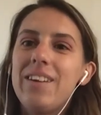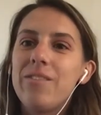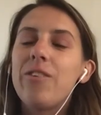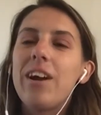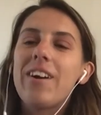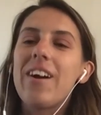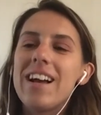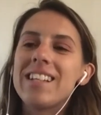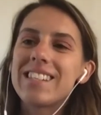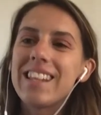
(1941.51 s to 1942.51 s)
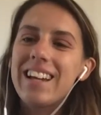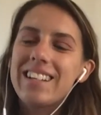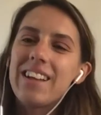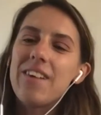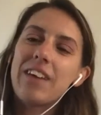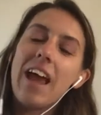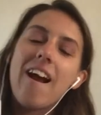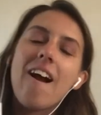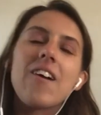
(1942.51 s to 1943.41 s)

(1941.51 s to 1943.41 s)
rigorous, like self-care. So,